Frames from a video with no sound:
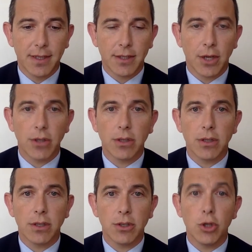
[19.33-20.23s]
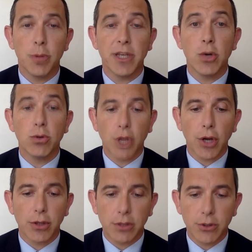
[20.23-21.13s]
Now, you'll be in no
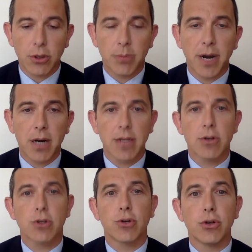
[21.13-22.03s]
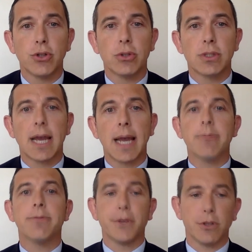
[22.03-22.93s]
doubt that you're embarking on a crucial
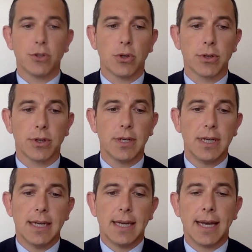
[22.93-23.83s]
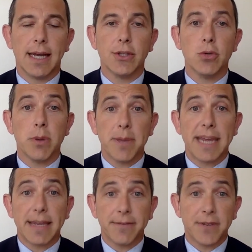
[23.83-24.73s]
time for your daughter, and you'll be
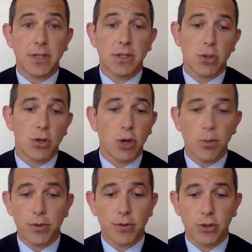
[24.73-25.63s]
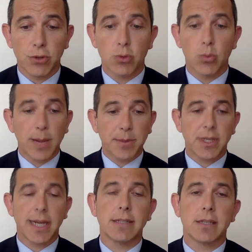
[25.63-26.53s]
making visits to a number of schools'
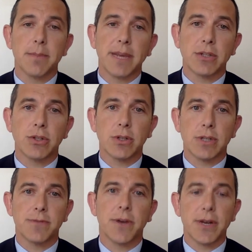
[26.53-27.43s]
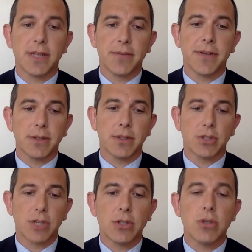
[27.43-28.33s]
websites to make sure this very difficult
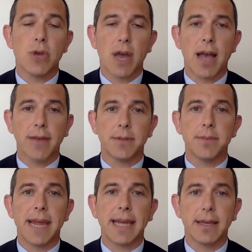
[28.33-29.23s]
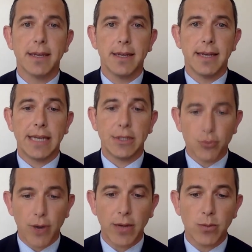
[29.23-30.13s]
decision you have to make is the
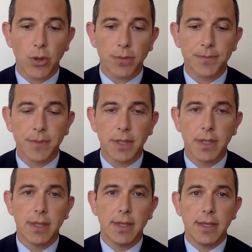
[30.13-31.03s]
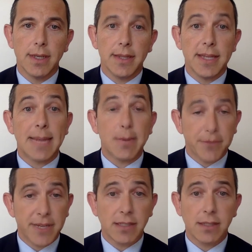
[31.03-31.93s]
right one. The aim
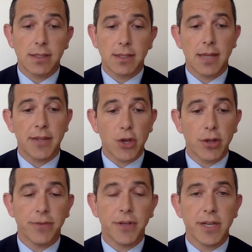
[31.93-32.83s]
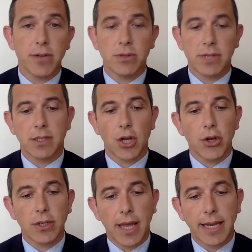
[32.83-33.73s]
of this and the other videos is to
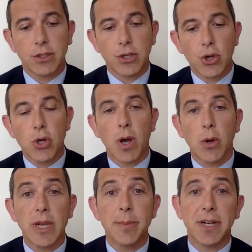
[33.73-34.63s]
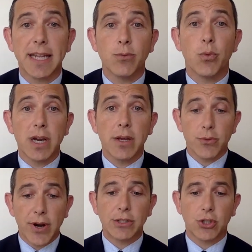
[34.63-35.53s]
outline to you why we believe we are
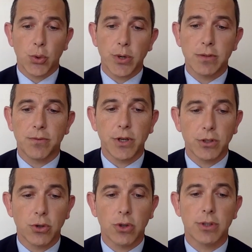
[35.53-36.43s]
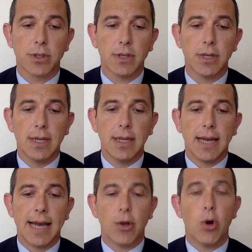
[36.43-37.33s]
the right choice for your daughter.
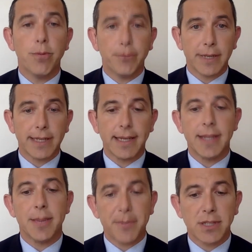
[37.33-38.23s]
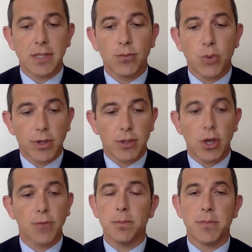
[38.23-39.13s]
And hopefully, in the midst of what has
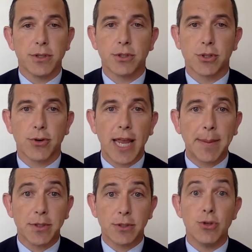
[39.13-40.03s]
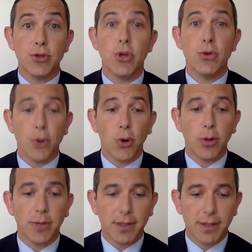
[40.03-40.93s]
often been described as the new
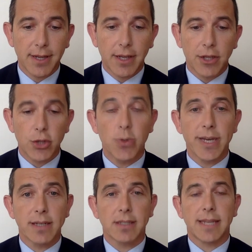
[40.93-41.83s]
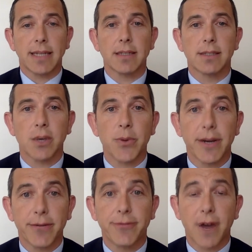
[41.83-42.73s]
normal, you will get a sense that we
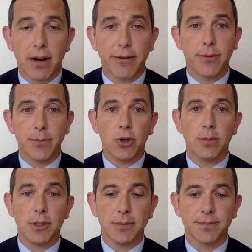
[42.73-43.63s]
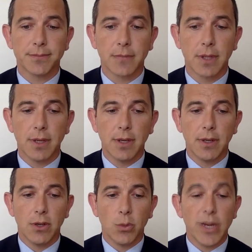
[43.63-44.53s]
are far from normal.
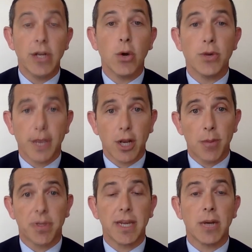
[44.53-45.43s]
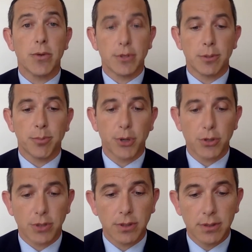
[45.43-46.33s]
We know you cannot be here with us in
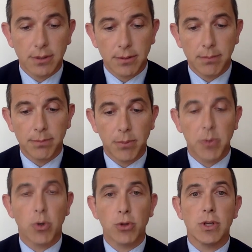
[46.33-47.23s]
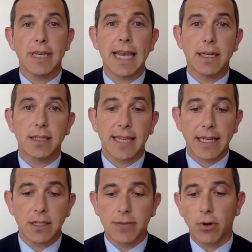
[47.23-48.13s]
person, but we want you to gain a
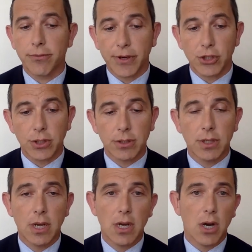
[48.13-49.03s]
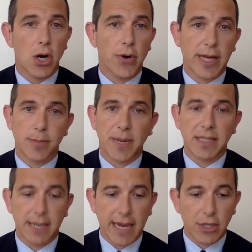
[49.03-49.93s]
sense of our vision, our
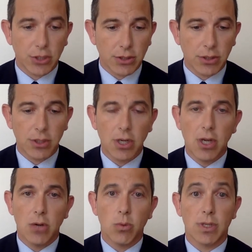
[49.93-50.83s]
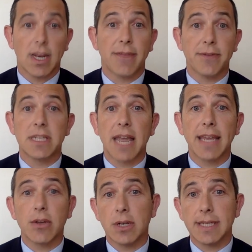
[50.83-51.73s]
expectations, what life is
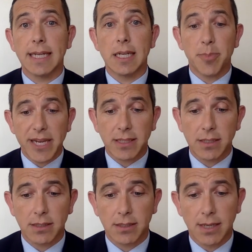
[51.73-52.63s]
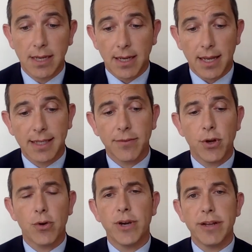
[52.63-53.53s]
like on a daily basis, and give
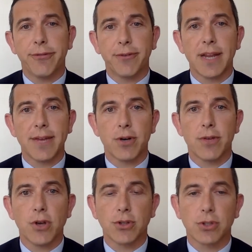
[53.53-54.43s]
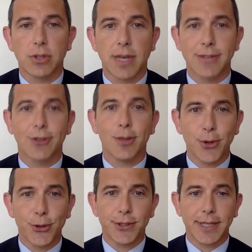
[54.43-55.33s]
you a real flavour of us as a
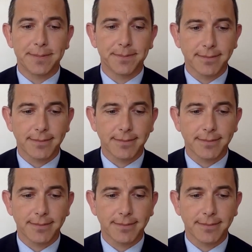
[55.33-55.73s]
community.